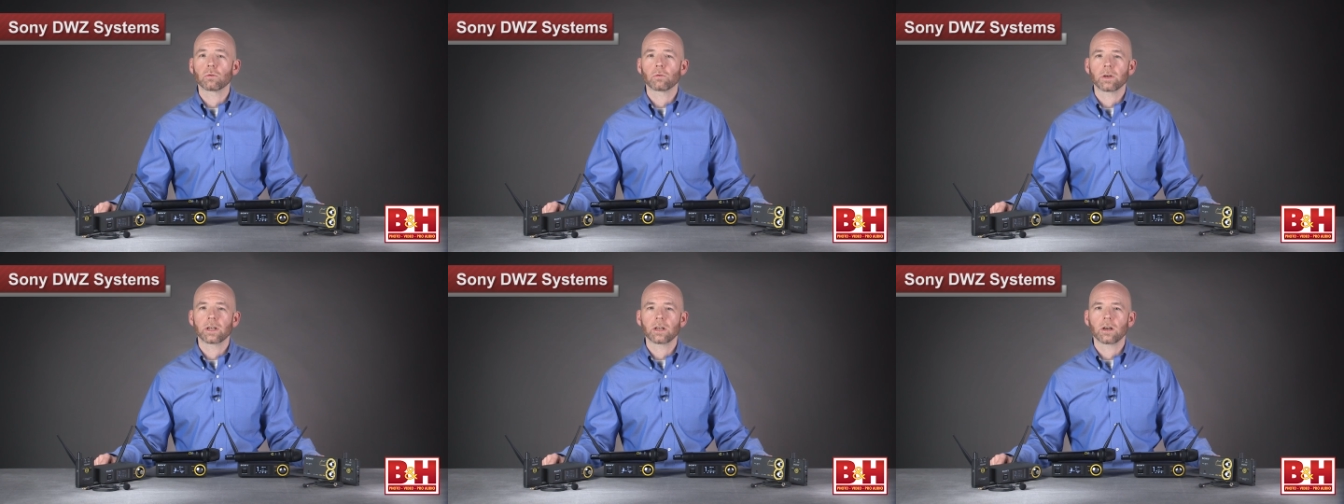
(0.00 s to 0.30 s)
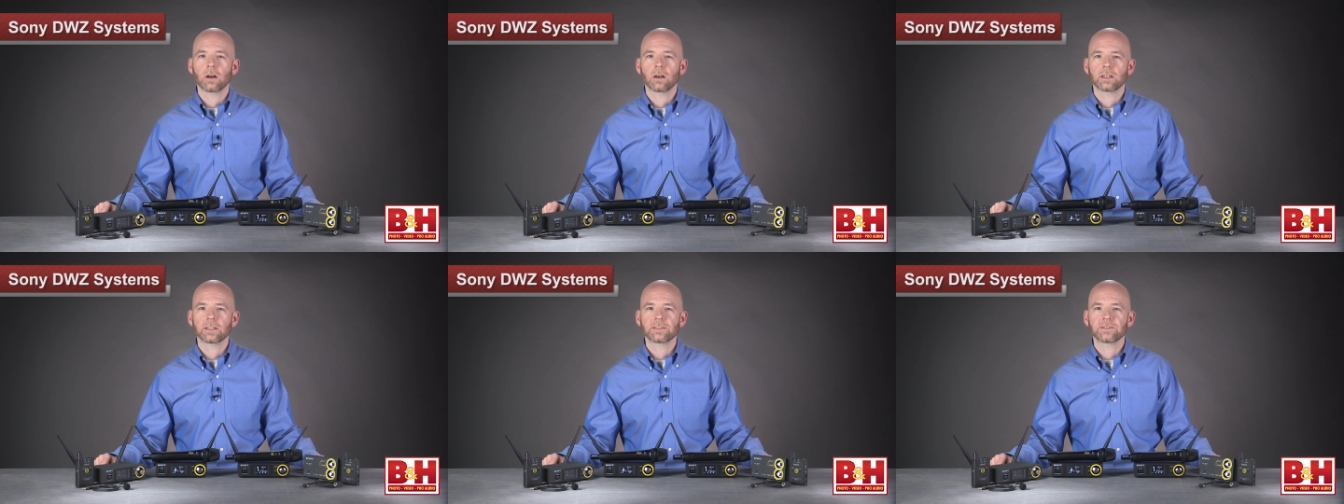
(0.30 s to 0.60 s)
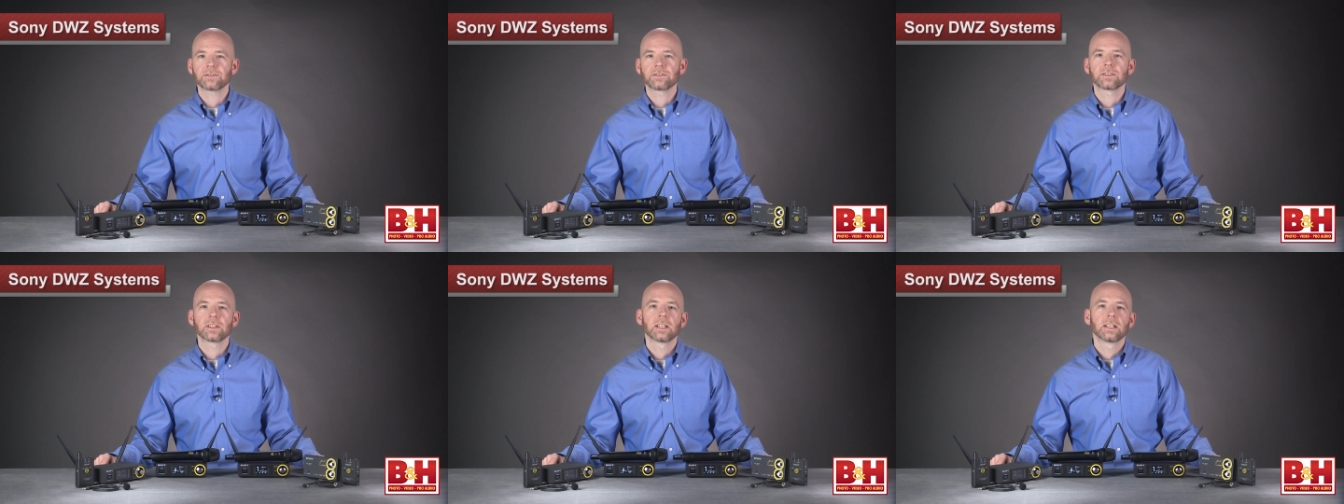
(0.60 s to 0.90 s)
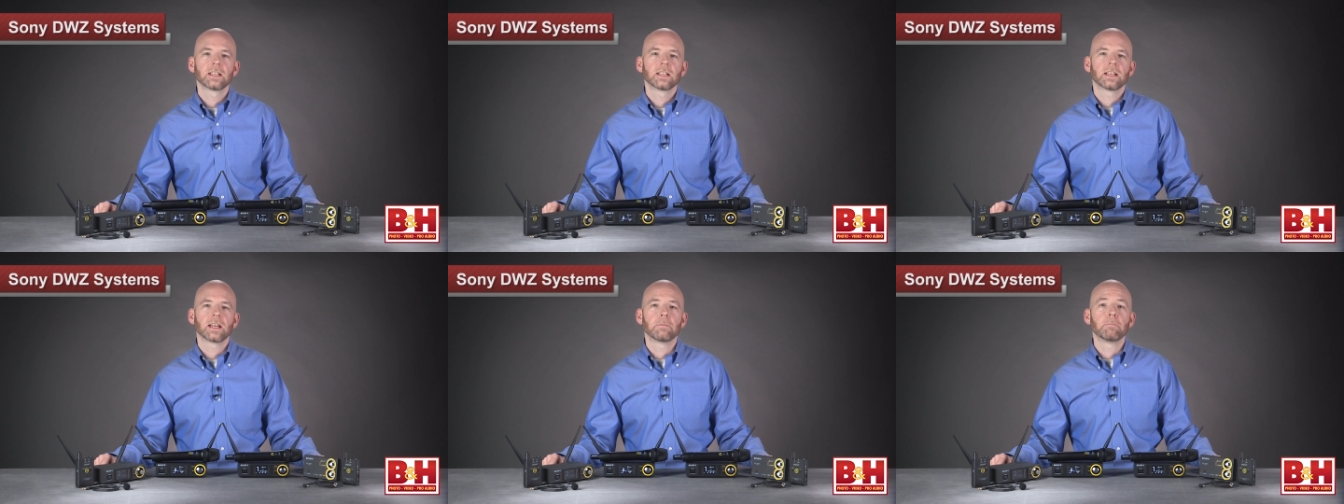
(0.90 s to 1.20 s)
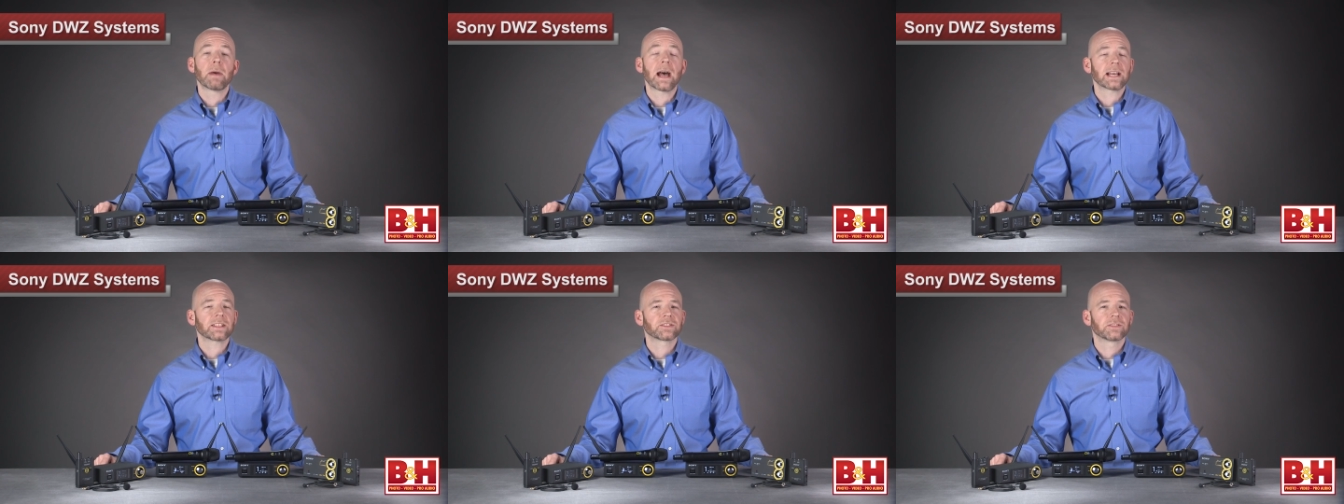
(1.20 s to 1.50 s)
touring artists
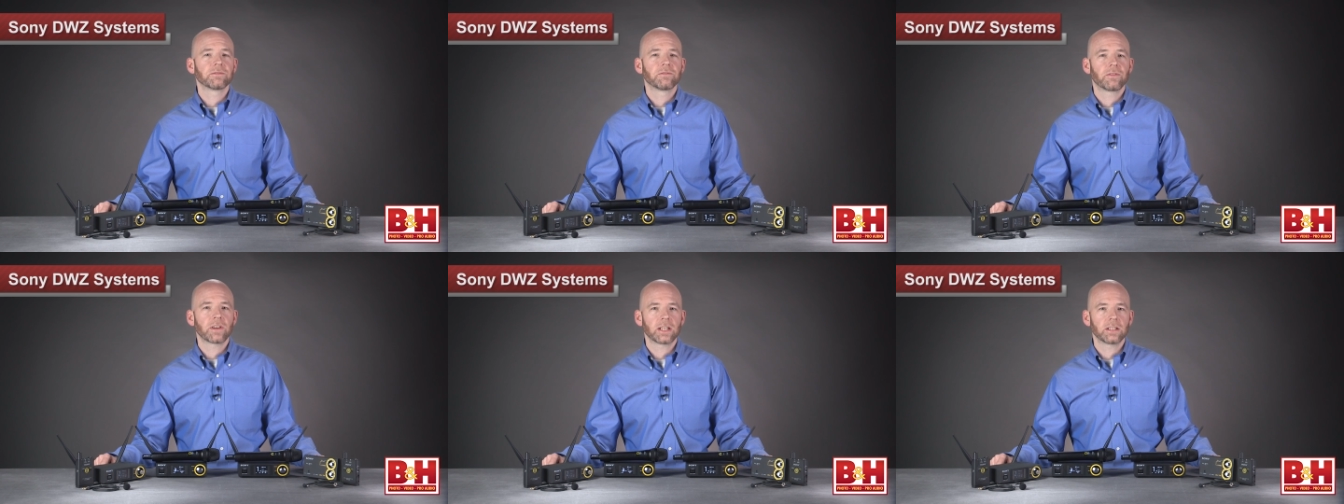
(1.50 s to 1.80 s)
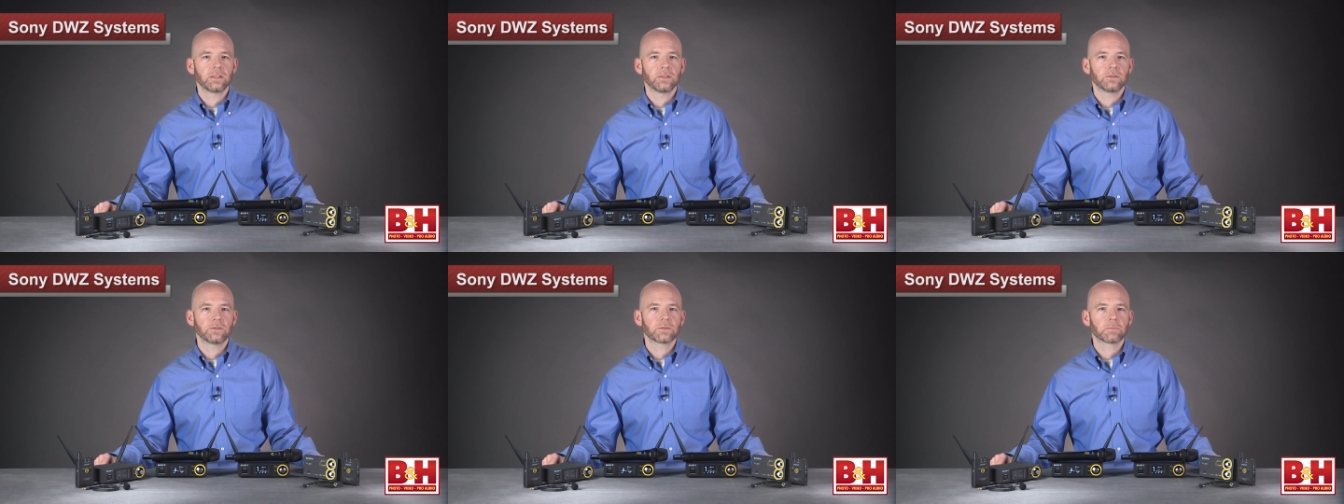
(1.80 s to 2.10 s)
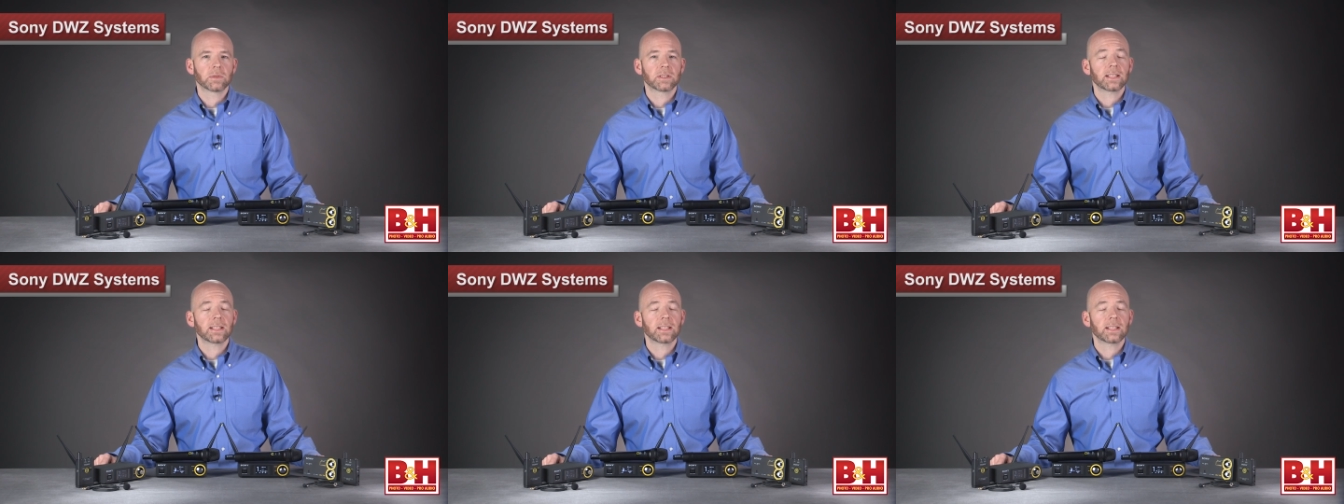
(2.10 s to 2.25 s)
and massive venues,